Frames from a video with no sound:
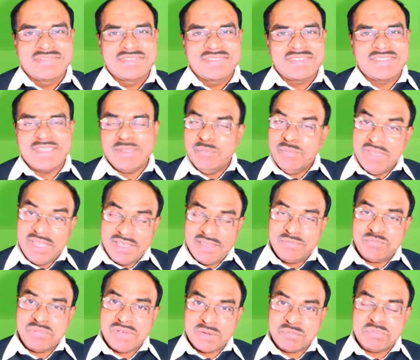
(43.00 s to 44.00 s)
The
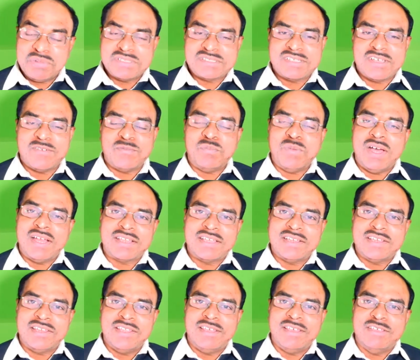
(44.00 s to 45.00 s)
main purpose of
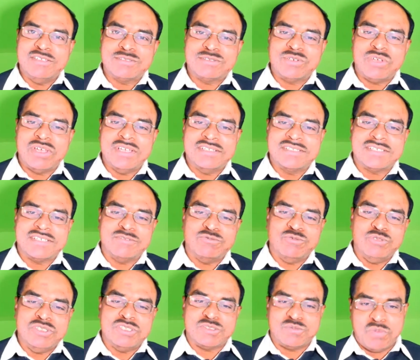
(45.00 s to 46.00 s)
marketing is to achieve
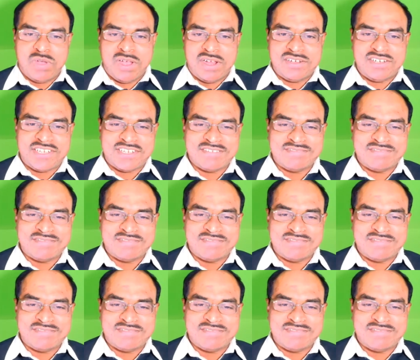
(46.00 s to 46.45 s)
the SMART.